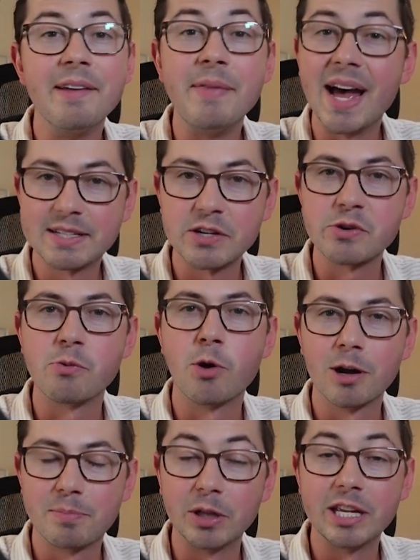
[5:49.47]
That doesn't
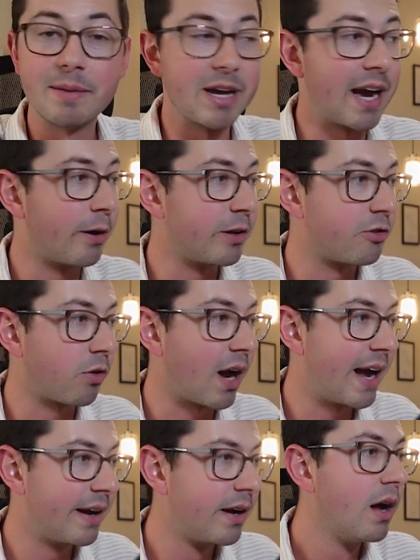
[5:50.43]
work. Believe me, I already
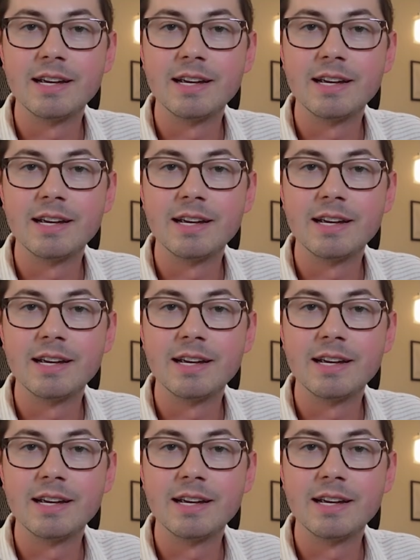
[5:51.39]
tried.